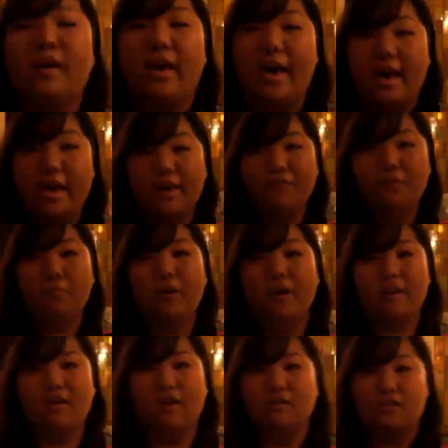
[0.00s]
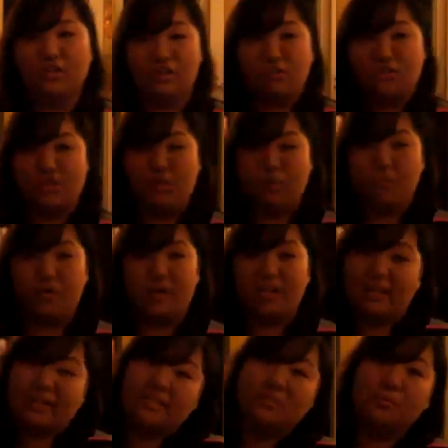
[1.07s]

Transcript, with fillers: Hey everybody on YouTube, or at least the